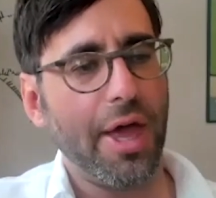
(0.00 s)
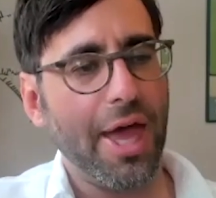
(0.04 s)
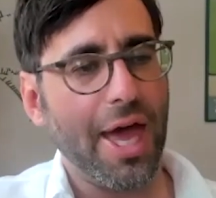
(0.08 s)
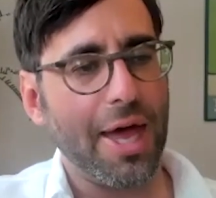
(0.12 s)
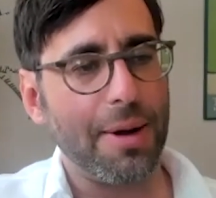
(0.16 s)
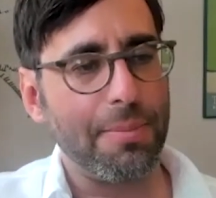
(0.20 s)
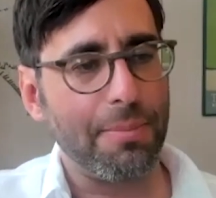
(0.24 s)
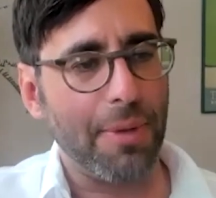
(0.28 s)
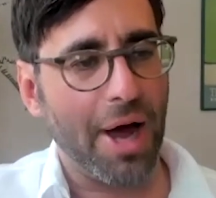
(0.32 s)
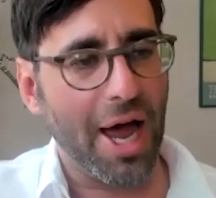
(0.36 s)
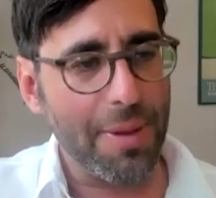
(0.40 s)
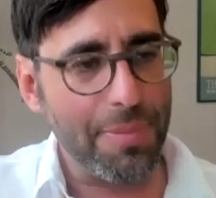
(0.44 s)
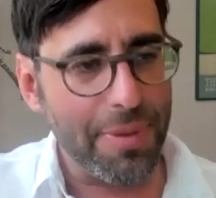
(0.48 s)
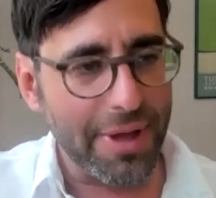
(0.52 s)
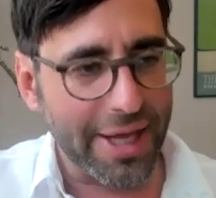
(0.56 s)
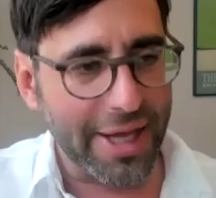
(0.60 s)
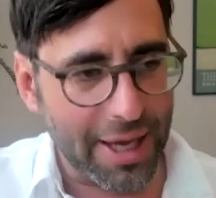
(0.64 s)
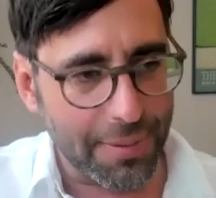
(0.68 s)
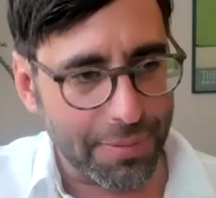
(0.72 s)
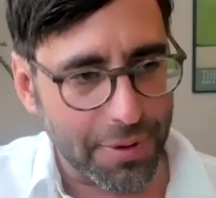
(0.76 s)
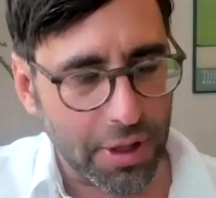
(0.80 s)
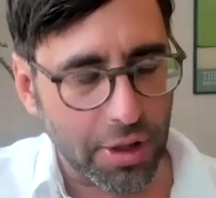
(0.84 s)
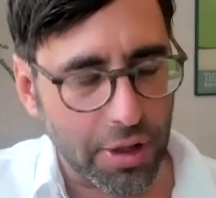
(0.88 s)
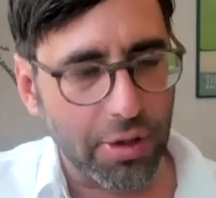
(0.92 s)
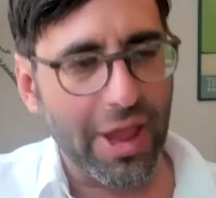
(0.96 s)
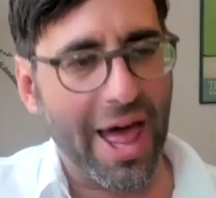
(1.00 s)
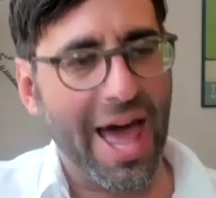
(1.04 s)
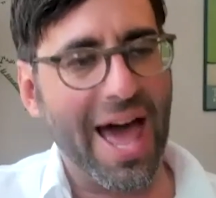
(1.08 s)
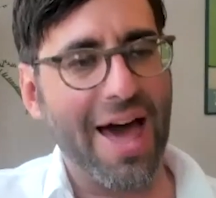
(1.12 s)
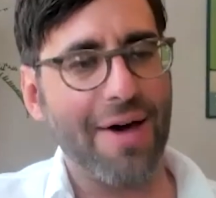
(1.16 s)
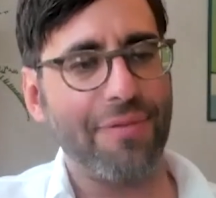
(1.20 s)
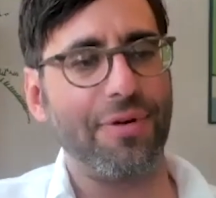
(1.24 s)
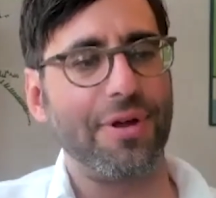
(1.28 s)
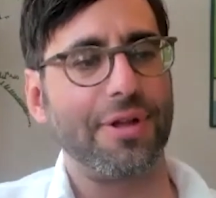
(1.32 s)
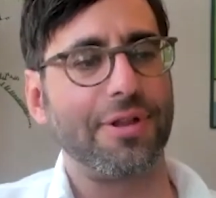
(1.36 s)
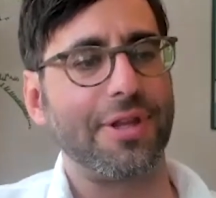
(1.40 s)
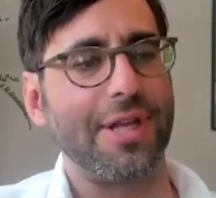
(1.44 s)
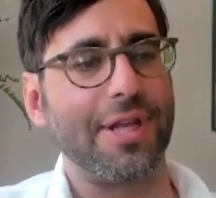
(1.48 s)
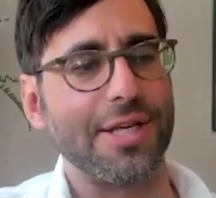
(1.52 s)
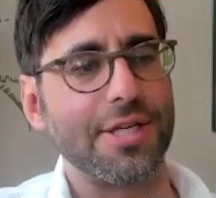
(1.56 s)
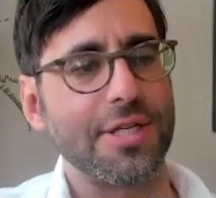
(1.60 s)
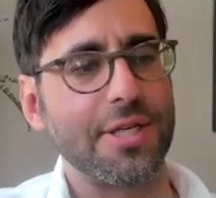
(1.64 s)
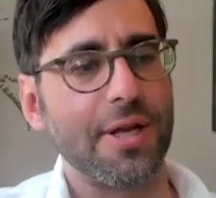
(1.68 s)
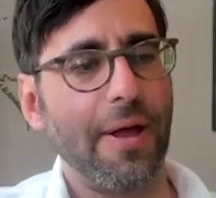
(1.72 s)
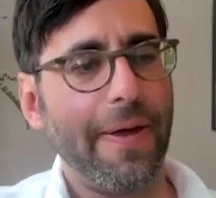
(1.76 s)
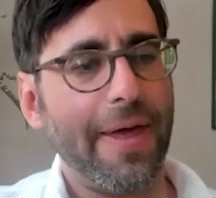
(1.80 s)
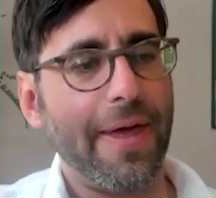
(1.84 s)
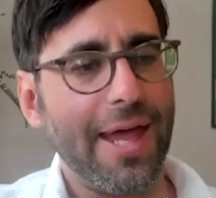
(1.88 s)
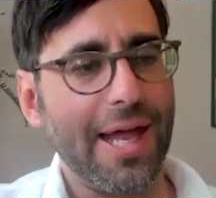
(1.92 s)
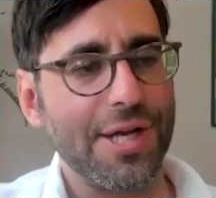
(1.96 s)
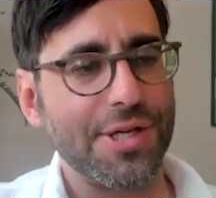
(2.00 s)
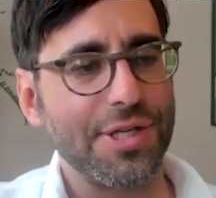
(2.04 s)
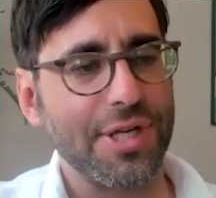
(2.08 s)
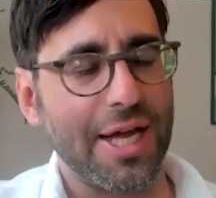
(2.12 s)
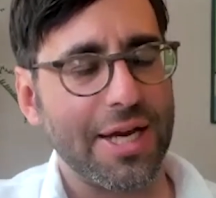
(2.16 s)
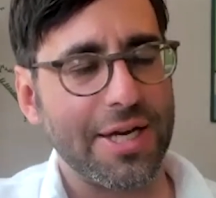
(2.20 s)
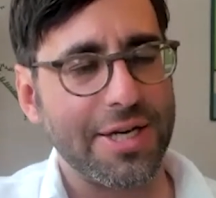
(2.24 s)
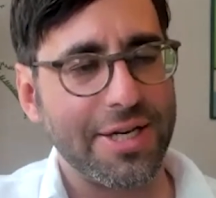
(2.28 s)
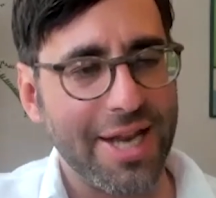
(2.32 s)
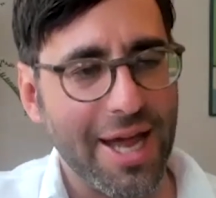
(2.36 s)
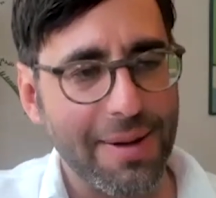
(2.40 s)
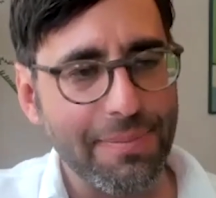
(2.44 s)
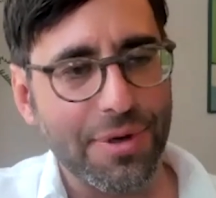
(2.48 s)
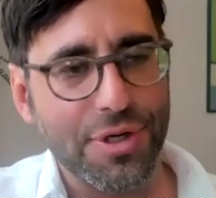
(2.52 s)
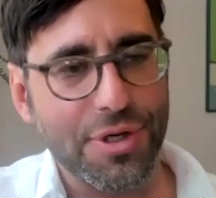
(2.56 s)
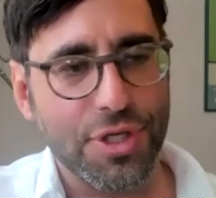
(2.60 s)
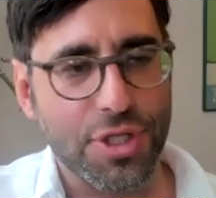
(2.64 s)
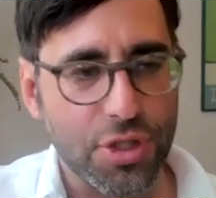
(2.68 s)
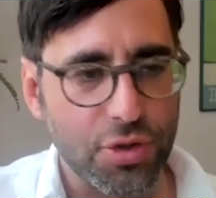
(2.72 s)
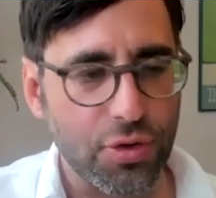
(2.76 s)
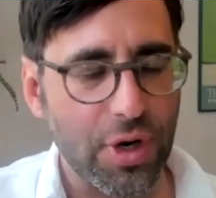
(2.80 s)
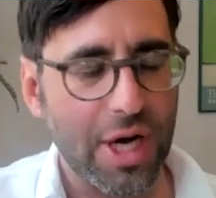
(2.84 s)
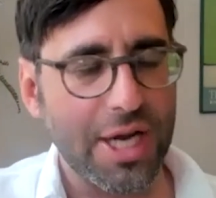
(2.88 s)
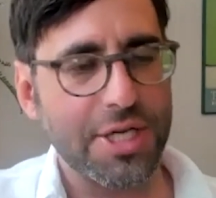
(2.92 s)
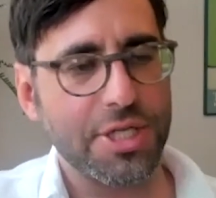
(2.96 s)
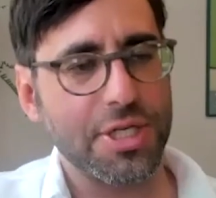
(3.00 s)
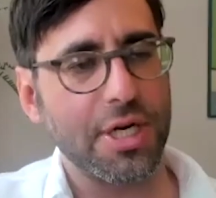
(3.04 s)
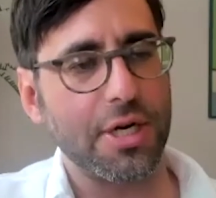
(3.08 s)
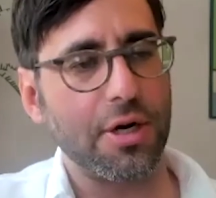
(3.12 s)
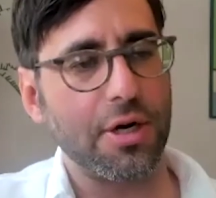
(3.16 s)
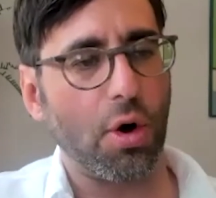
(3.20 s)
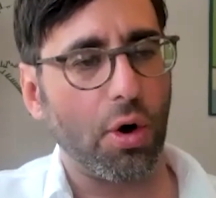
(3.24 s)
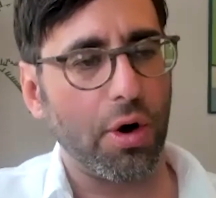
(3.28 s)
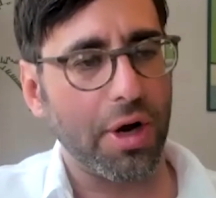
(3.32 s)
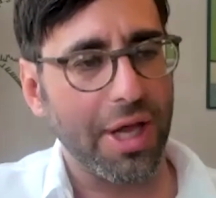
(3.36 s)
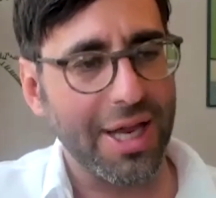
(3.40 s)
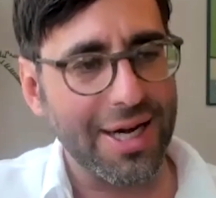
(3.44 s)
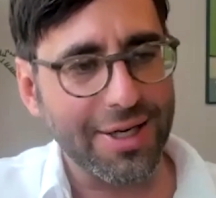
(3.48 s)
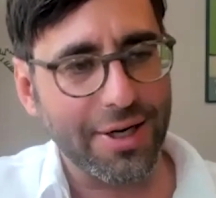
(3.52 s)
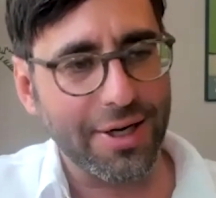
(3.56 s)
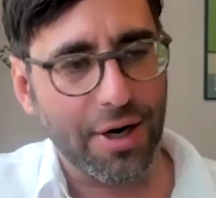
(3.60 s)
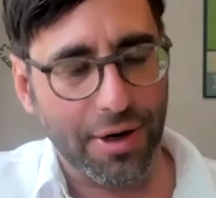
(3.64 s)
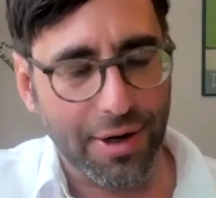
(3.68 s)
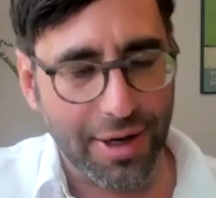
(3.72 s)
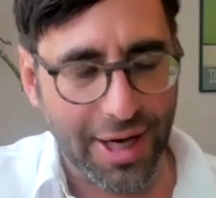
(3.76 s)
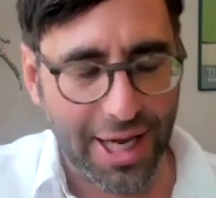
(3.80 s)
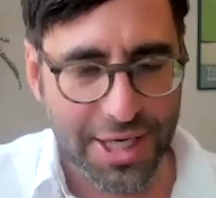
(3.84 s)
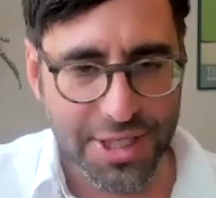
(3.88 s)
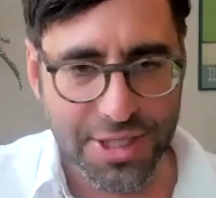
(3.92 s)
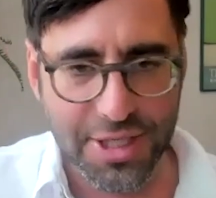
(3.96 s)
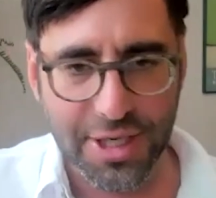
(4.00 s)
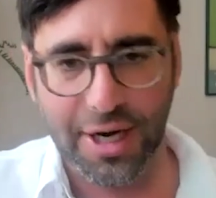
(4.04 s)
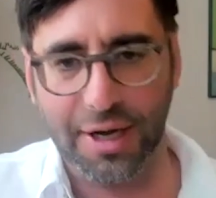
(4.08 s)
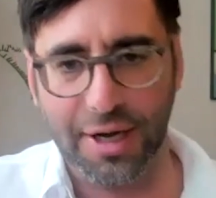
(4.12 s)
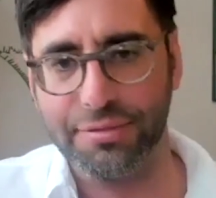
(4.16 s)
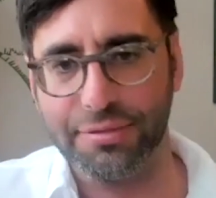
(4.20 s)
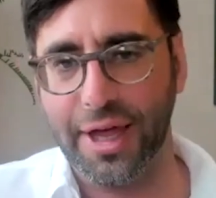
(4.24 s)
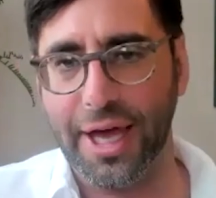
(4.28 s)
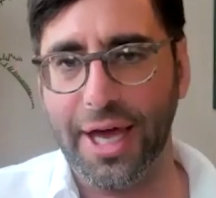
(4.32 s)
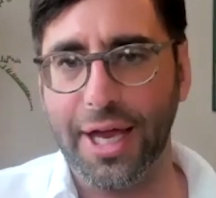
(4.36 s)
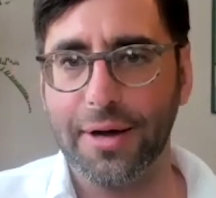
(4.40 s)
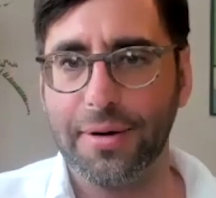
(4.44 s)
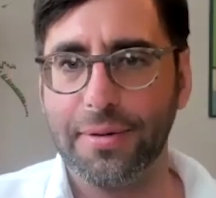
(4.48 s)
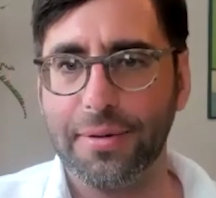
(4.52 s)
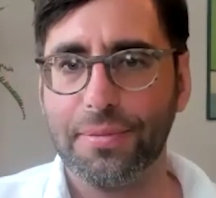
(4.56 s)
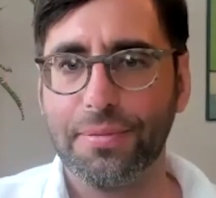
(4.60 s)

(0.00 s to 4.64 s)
and my being able to laugh at this is a demonstration or incarnation of that.